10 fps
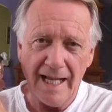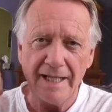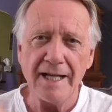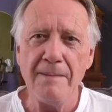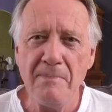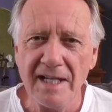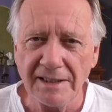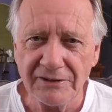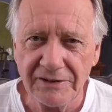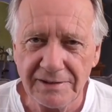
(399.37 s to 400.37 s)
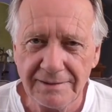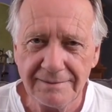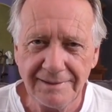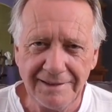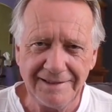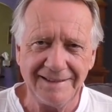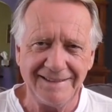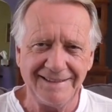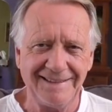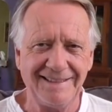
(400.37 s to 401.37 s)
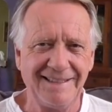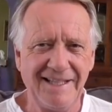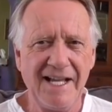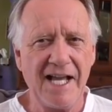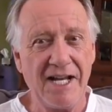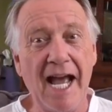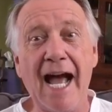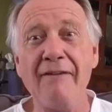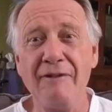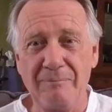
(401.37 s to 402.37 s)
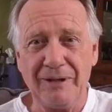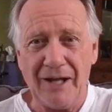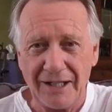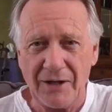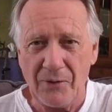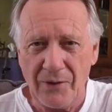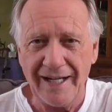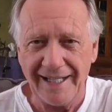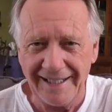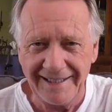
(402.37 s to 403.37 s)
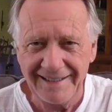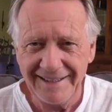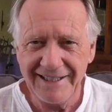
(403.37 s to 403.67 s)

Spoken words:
And I missed. And half a block away,